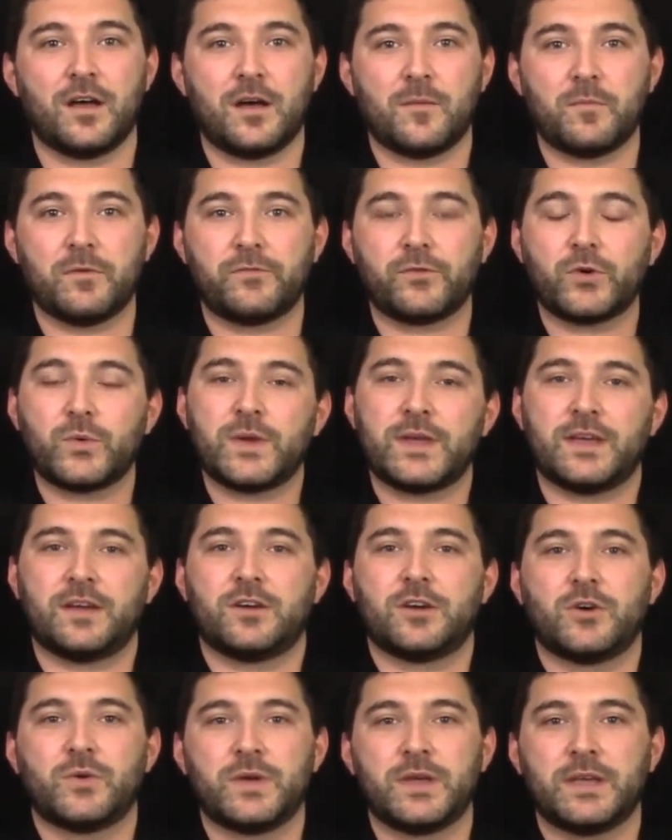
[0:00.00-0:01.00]
Before we get
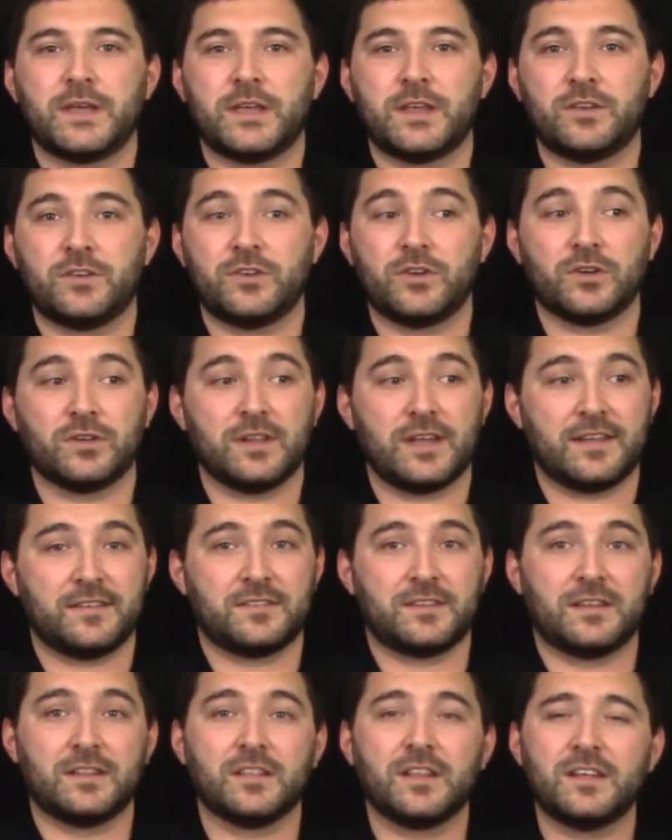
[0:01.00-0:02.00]
going in your
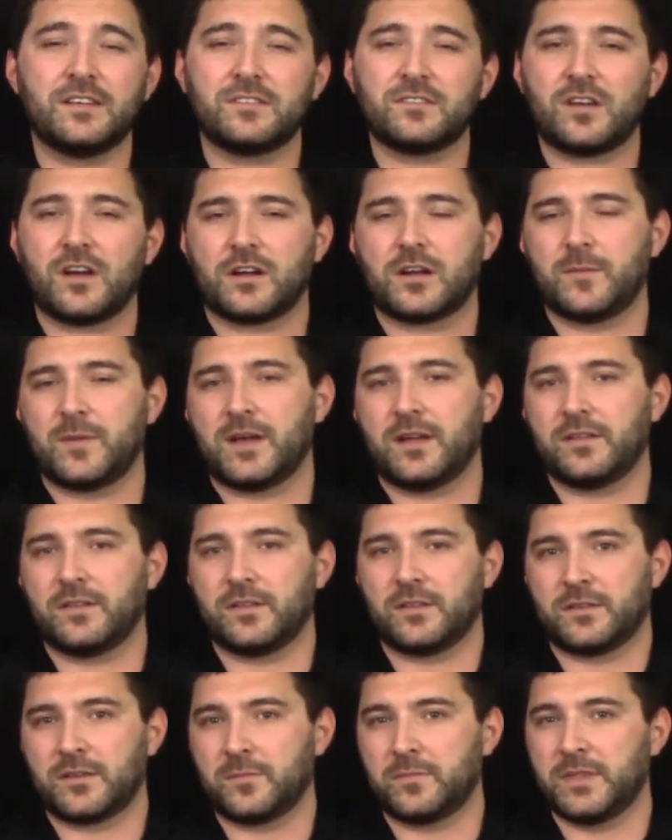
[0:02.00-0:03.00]
lesson, let's talk
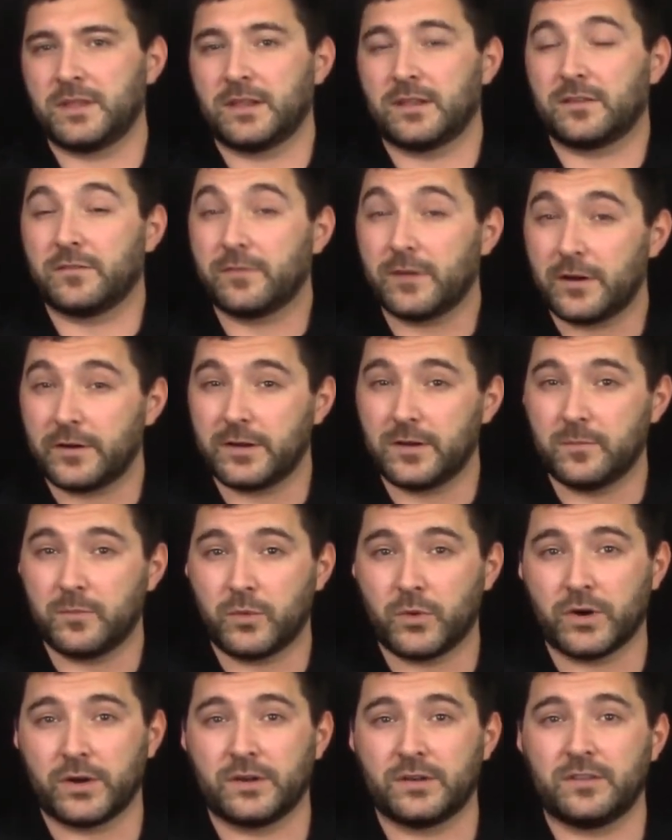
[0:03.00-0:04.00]
about something that's very
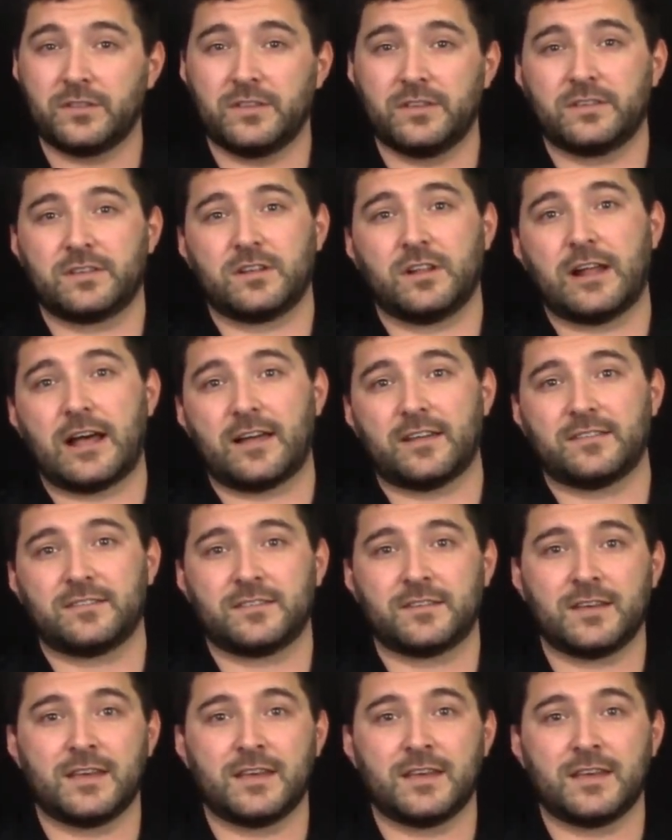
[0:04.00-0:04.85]
important to this class,